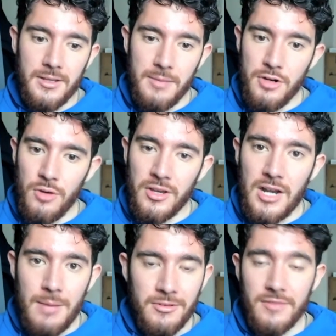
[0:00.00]
Let me know in the
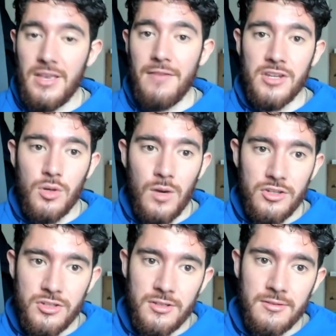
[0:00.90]
comments if you have any
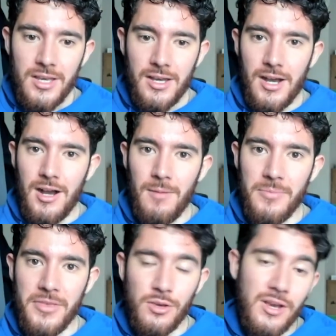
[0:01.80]
questions.
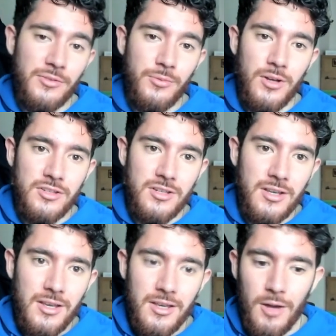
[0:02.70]
Um, thank you guys for
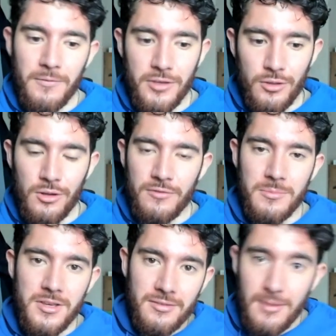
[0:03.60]
watching. Hopefully you learned
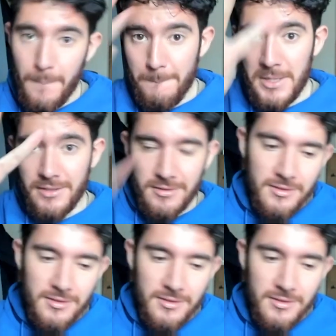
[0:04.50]
from this. Peace.